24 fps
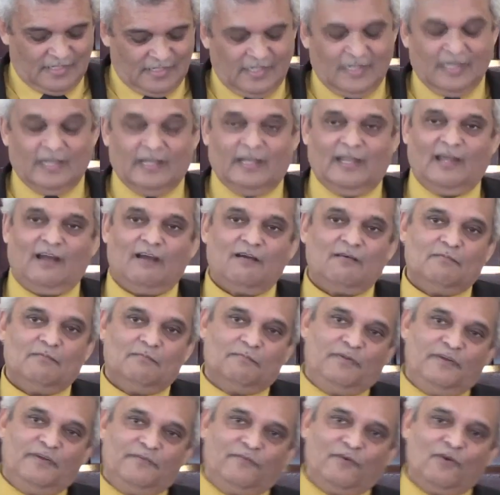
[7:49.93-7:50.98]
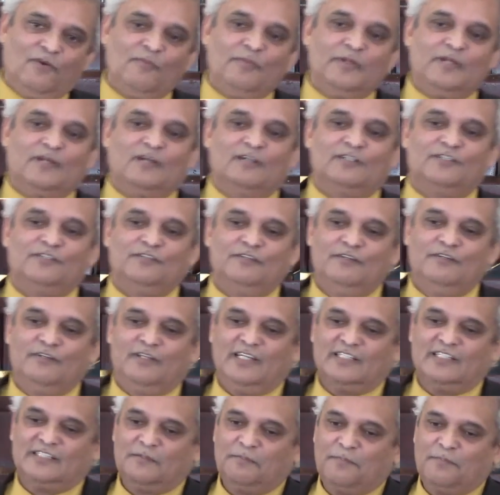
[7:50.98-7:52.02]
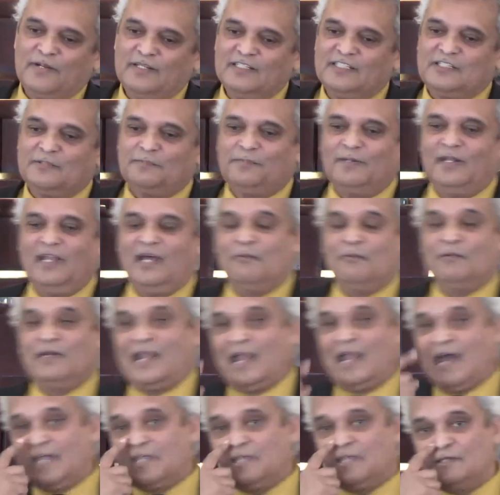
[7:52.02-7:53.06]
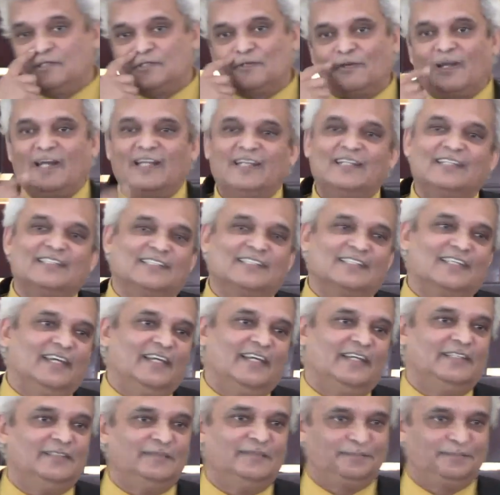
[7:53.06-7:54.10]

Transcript: Now, before we continue, there's a principle I would like you to understand.